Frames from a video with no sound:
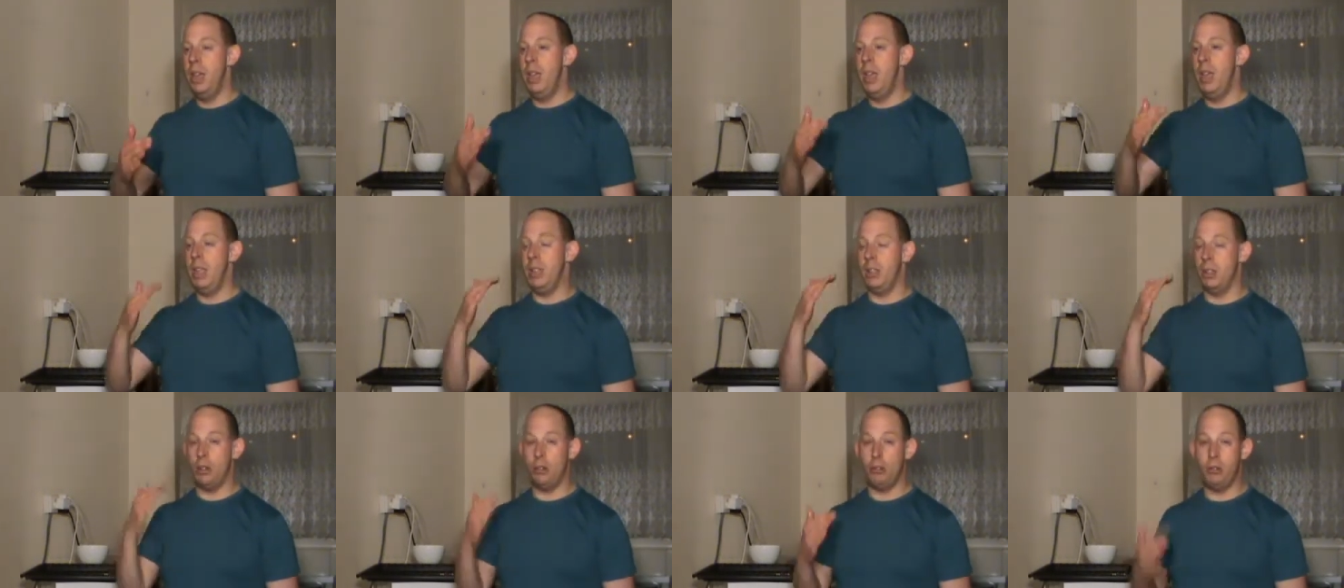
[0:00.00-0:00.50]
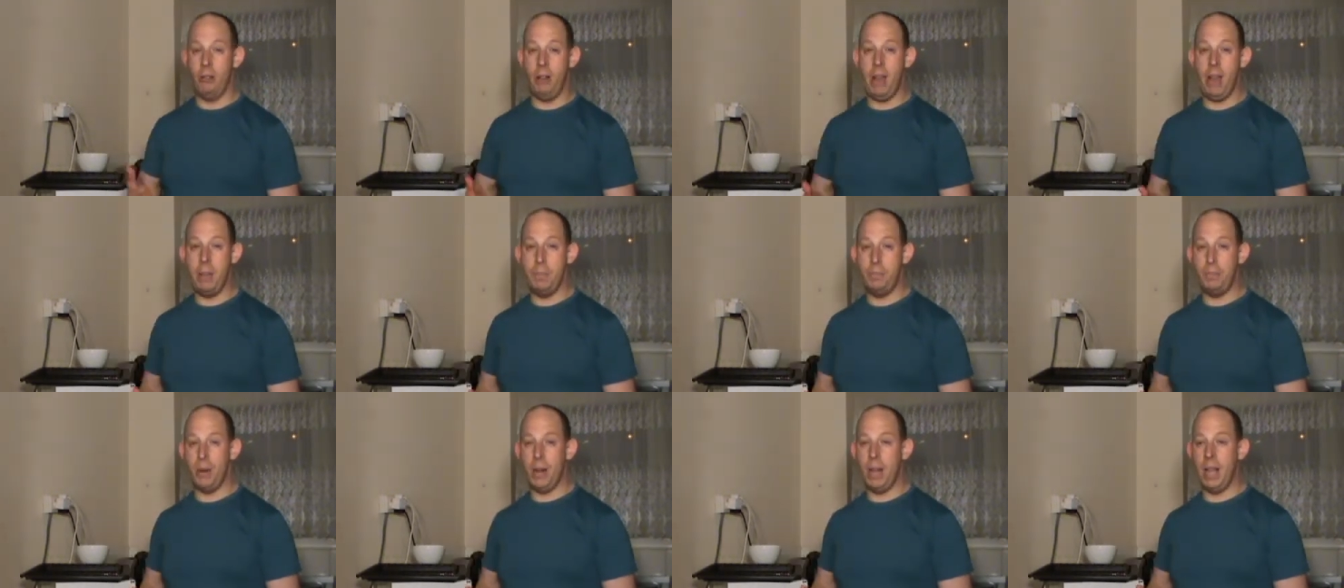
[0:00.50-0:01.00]
in a
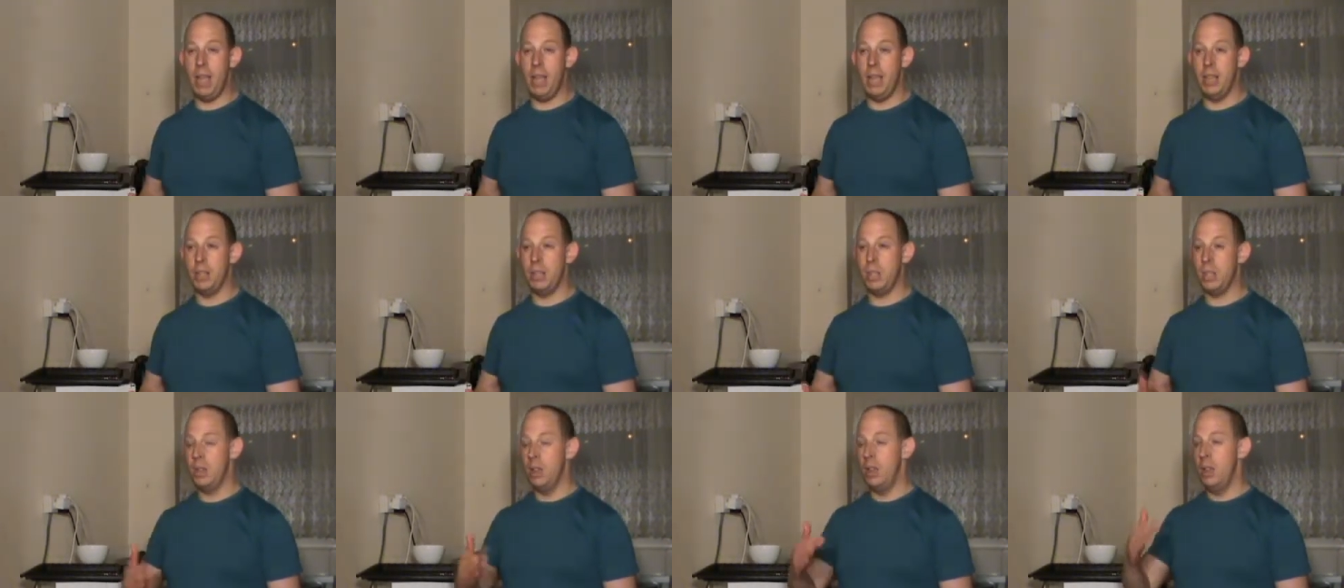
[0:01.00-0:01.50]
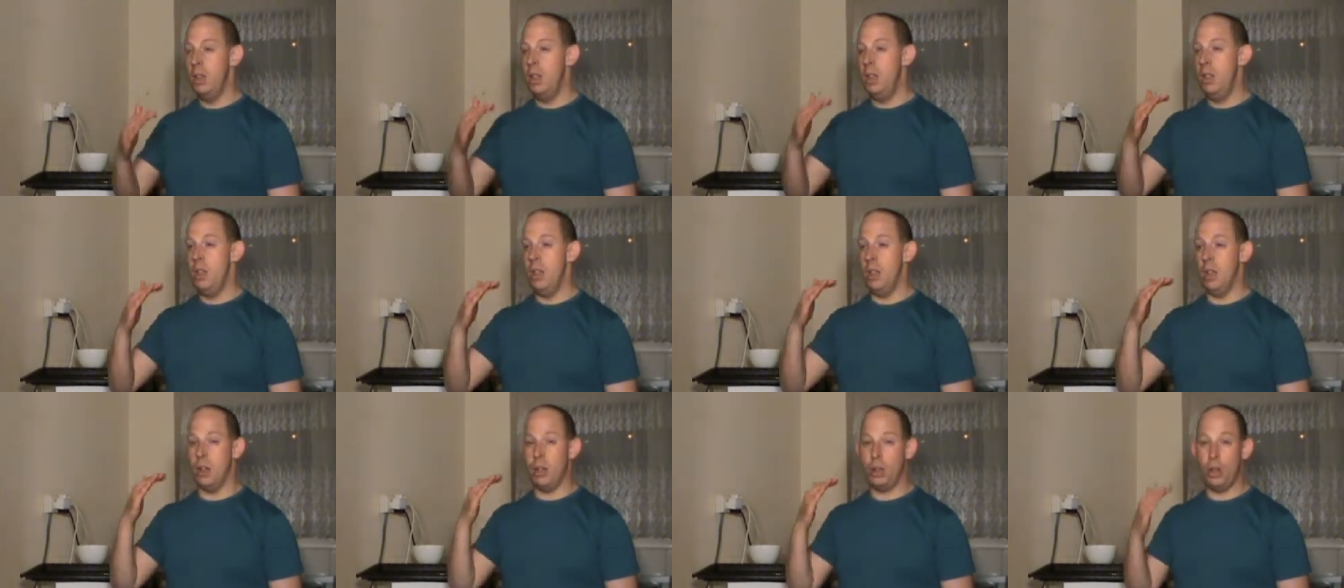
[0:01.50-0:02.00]
great place,
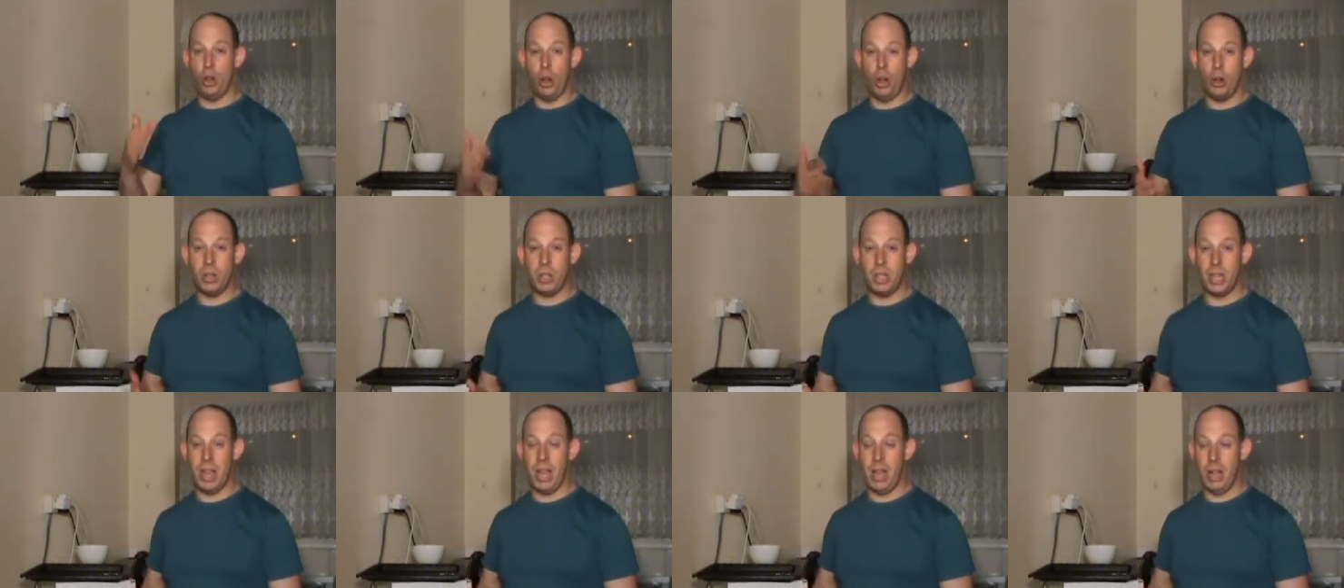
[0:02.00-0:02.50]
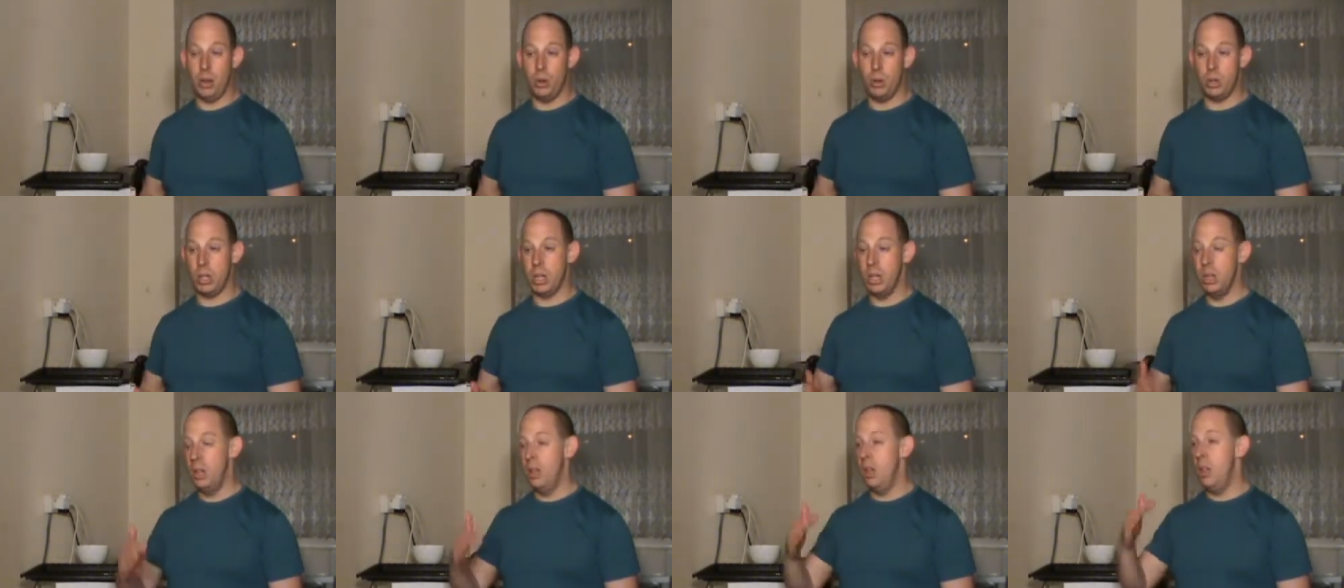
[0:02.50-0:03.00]
God's
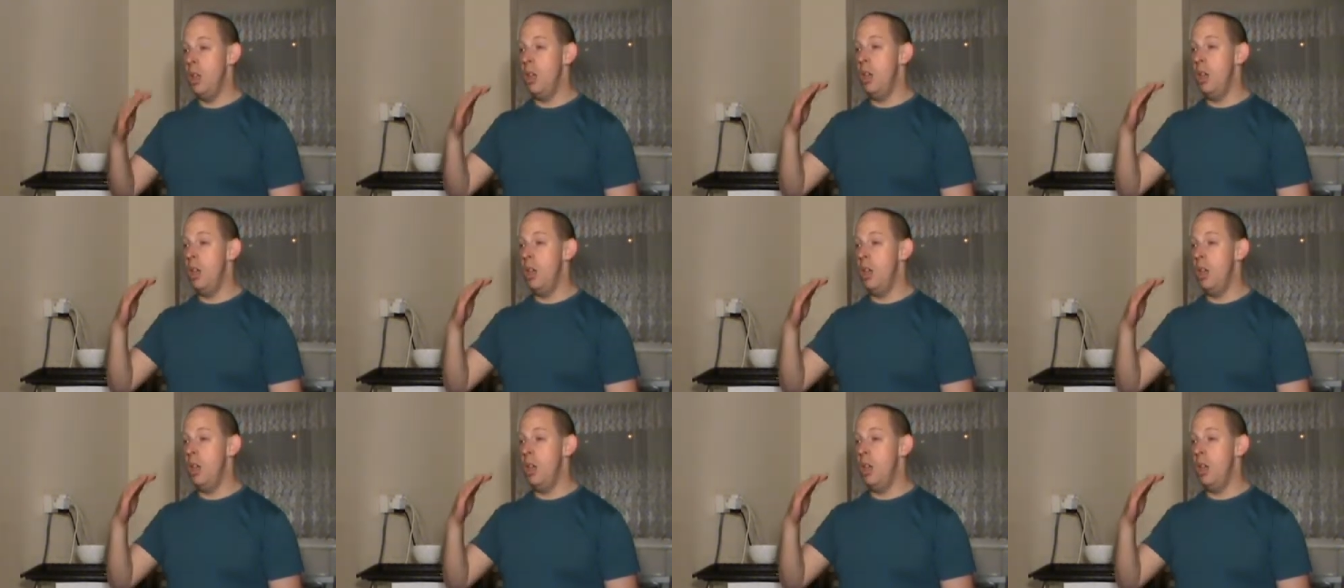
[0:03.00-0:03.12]
house,